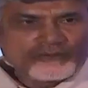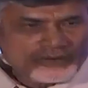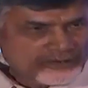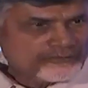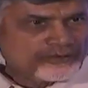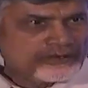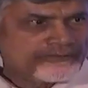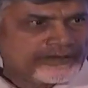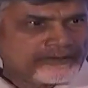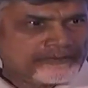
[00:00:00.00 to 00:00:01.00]
Wonderful
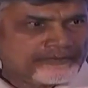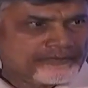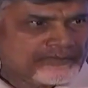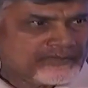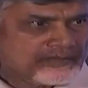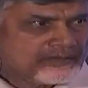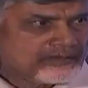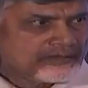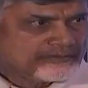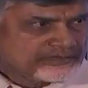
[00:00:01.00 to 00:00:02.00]
evening.
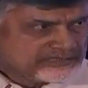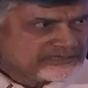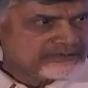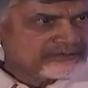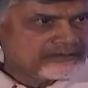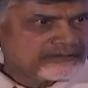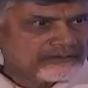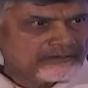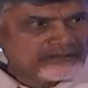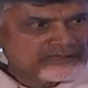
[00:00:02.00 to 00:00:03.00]
I wish
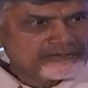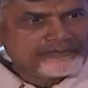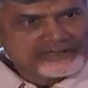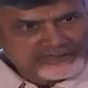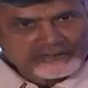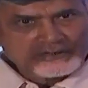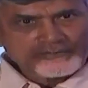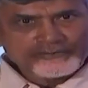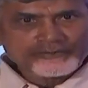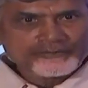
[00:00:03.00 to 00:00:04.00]
all the best all
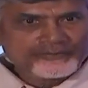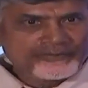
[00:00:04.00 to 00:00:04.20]
of you.